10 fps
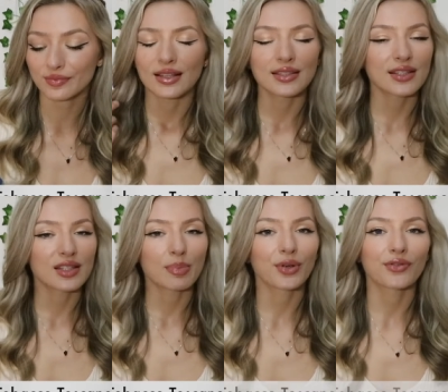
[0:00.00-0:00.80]
This
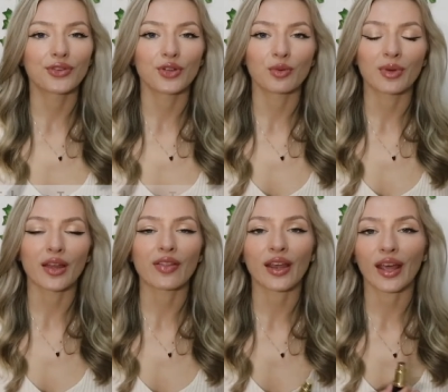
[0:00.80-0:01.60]
is a perfume
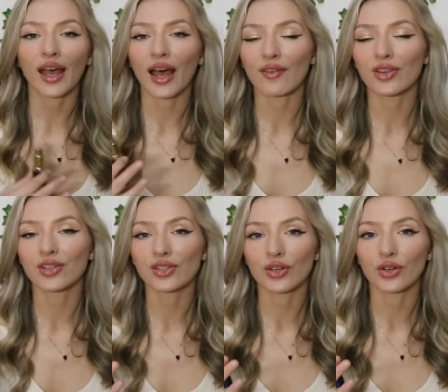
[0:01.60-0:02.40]
that I
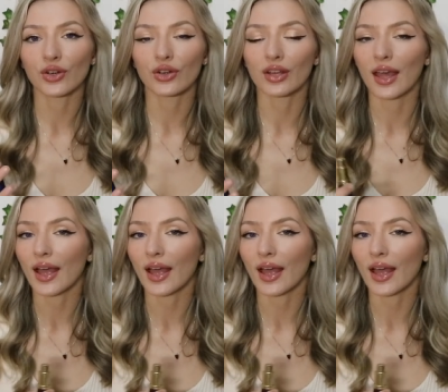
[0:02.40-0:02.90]
haven't heard